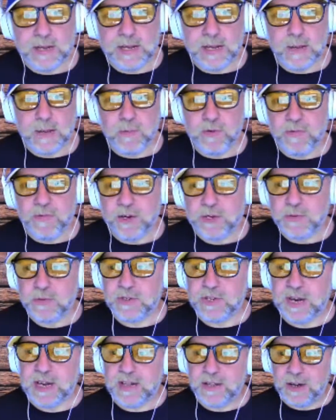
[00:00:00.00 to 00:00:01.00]
the
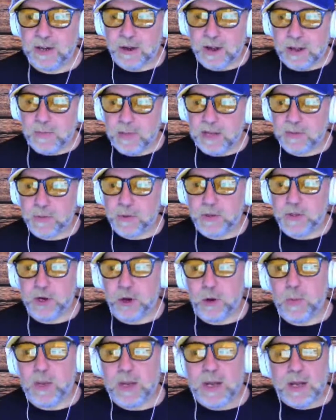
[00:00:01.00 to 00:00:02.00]
professional cynic that I am, that's my
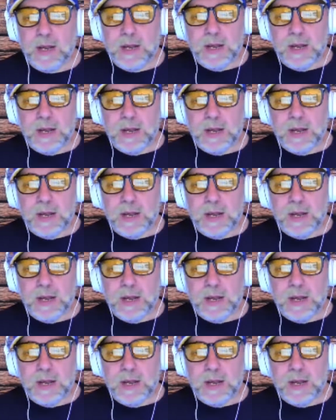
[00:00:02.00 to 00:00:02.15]
job.